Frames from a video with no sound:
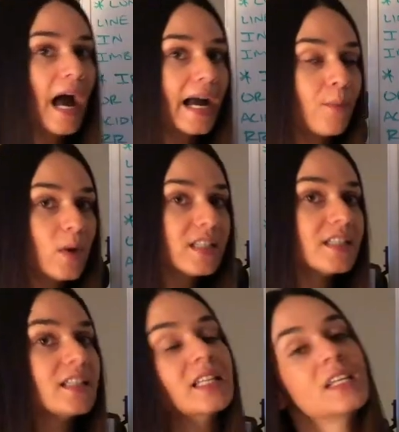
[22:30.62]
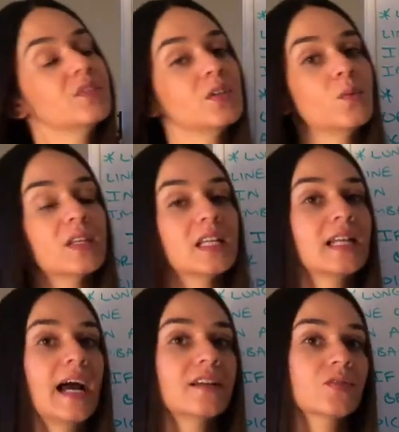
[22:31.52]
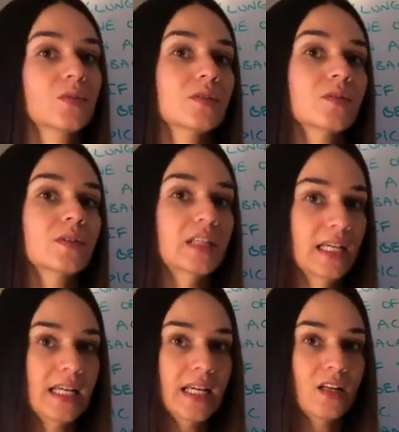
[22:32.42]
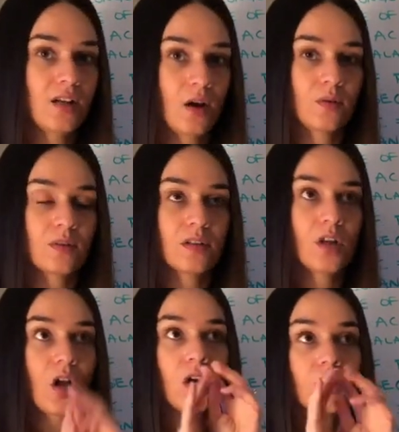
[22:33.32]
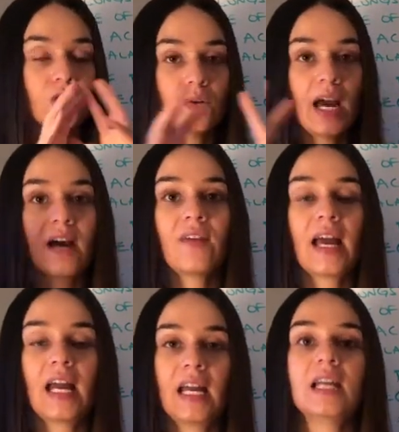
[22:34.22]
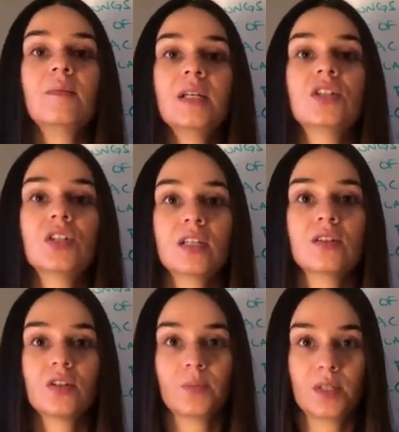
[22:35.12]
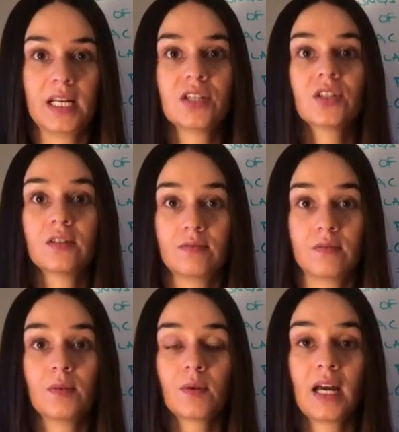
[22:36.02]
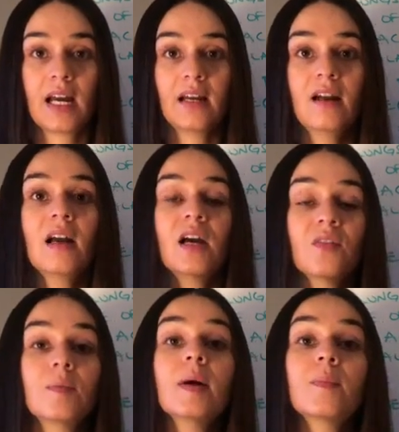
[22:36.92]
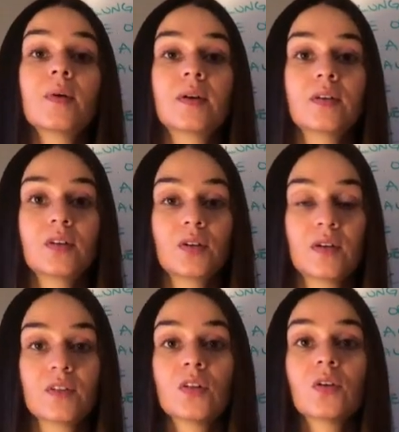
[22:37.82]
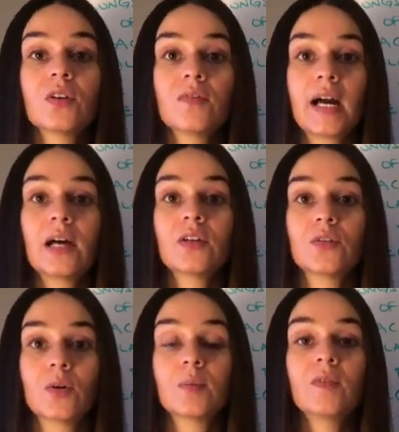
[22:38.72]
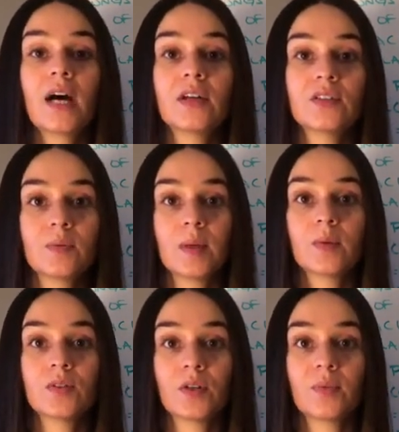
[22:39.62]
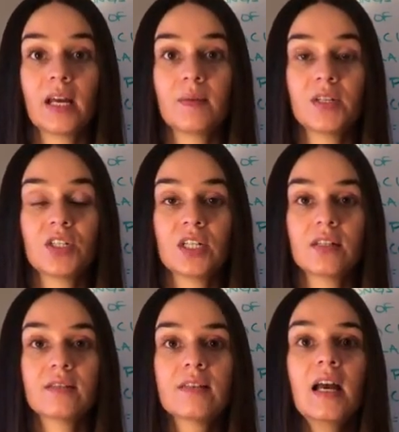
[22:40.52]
I want to leave you with a last critical thinking note. You have an ABG interpretation, okay? And remember, you have to know your normal values to be able to interpret ABGs.